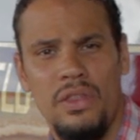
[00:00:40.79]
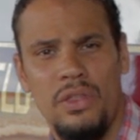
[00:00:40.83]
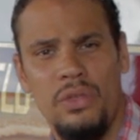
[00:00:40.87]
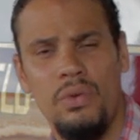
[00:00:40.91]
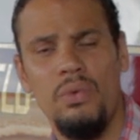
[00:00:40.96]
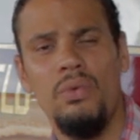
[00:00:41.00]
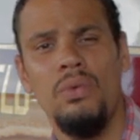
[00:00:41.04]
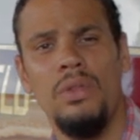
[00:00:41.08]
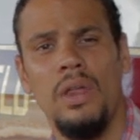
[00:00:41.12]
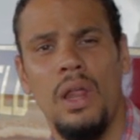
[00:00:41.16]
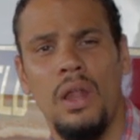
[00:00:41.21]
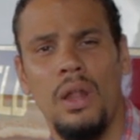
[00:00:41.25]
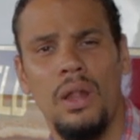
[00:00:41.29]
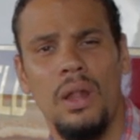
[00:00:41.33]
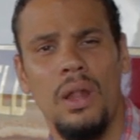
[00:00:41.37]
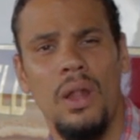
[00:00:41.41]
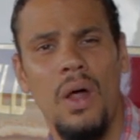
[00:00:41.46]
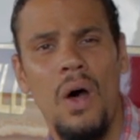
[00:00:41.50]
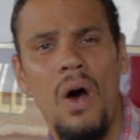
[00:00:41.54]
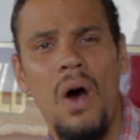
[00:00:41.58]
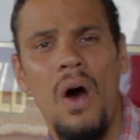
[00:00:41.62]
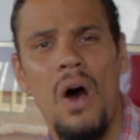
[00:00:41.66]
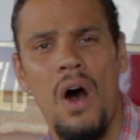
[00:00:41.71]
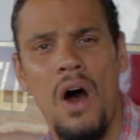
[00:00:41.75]
Through the
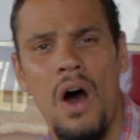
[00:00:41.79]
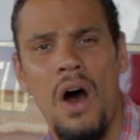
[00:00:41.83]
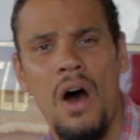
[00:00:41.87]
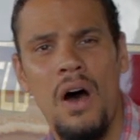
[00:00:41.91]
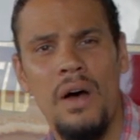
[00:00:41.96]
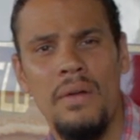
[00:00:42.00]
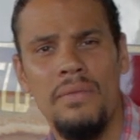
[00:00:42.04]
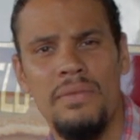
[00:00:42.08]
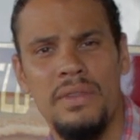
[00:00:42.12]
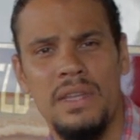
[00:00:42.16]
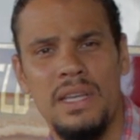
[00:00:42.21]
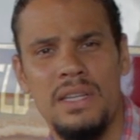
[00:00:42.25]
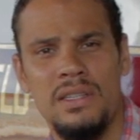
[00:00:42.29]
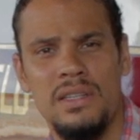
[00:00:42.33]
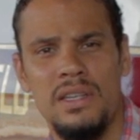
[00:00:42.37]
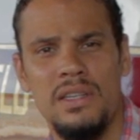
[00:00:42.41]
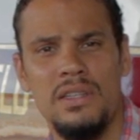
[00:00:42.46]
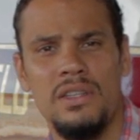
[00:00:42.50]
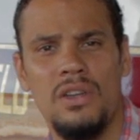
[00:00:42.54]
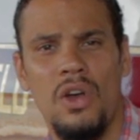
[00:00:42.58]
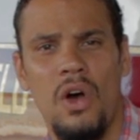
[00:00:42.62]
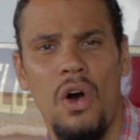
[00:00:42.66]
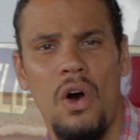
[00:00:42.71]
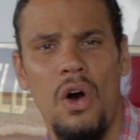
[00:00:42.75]
law, this
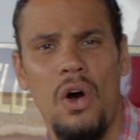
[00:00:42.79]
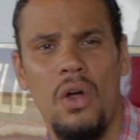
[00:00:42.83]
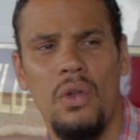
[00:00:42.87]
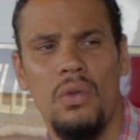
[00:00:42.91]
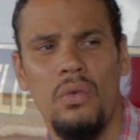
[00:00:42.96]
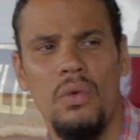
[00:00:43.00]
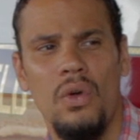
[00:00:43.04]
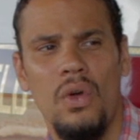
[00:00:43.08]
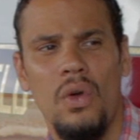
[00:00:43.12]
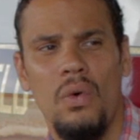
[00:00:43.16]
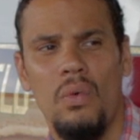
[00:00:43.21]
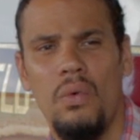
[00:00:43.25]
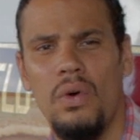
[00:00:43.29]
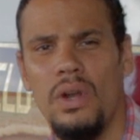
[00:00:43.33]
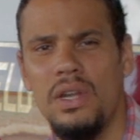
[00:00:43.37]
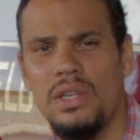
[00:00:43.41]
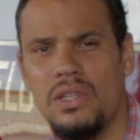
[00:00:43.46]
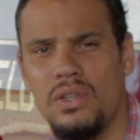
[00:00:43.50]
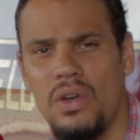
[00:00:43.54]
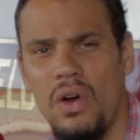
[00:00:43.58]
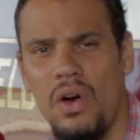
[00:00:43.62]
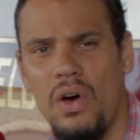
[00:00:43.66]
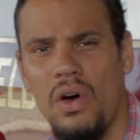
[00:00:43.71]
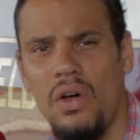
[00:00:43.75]
is called what
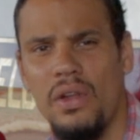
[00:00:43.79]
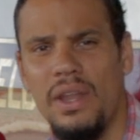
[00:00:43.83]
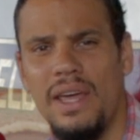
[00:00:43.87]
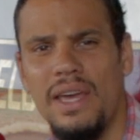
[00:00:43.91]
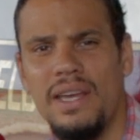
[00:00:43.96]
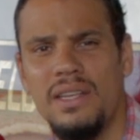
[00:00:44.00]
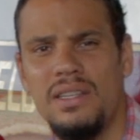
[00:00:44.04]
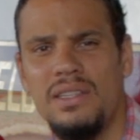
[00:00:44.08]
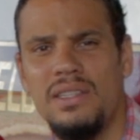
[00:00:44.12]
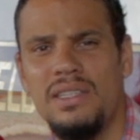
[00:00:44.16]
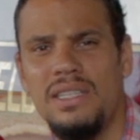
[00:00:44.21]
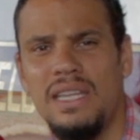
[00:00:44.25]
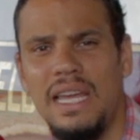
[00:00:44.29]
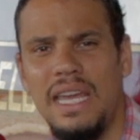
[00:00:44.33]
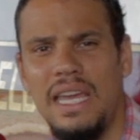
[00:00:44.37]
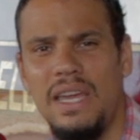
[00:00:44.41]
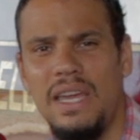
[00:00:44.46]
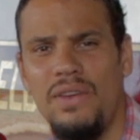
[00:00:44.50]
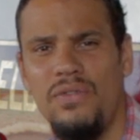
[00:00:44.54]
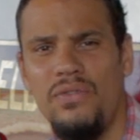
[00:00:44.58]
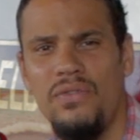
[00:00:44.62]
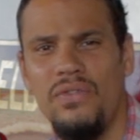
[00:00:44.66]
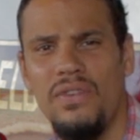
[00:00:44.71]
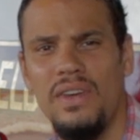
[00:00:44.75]
is called a
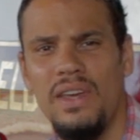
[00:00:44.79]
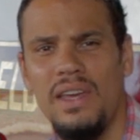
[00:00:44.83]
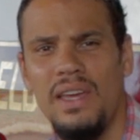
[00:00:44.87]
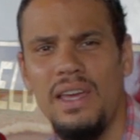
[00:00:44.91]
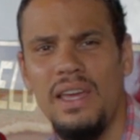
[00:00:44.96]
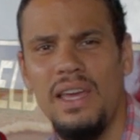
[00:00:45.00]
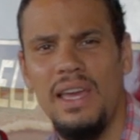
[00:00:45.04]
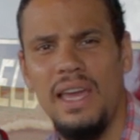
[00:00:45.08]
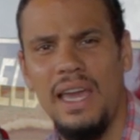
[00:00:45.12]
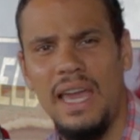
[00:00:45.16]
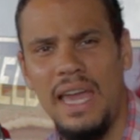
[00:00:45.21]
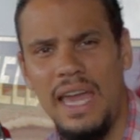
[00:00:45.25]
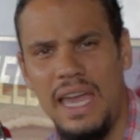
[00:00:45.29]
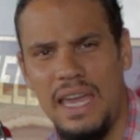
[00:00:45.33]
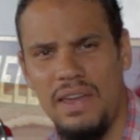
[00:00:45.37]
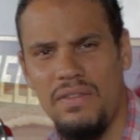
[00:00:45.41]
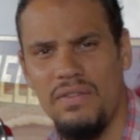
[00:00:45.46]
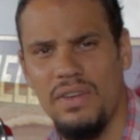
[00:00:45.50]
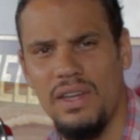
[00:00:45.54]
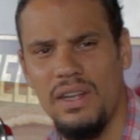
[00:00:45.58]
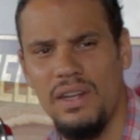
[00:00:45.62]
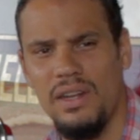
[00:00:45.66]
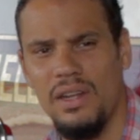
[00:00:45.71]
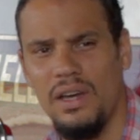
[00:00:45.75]
safe
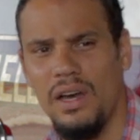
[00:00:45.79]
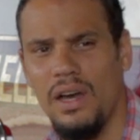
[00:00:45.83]
haven,